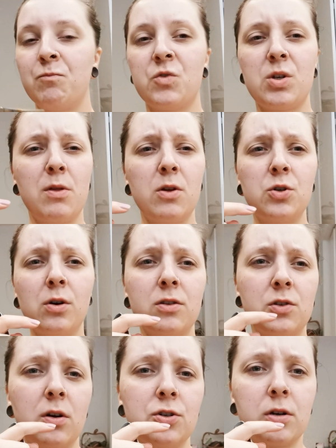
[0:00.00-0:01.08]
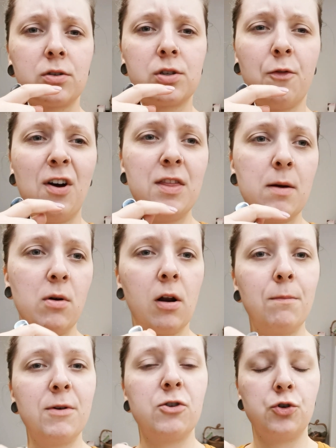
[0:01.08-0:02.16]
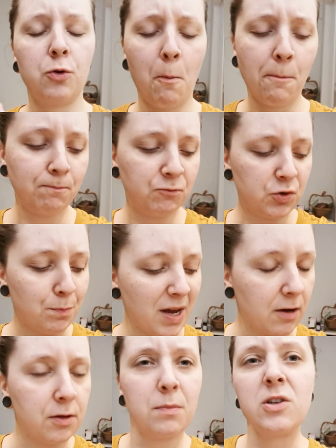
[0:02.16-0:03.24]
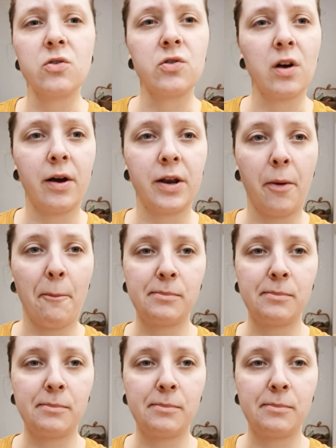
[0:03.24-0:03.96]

And some of the soy chunks, I find them a little bit too big for the pieces that are in it.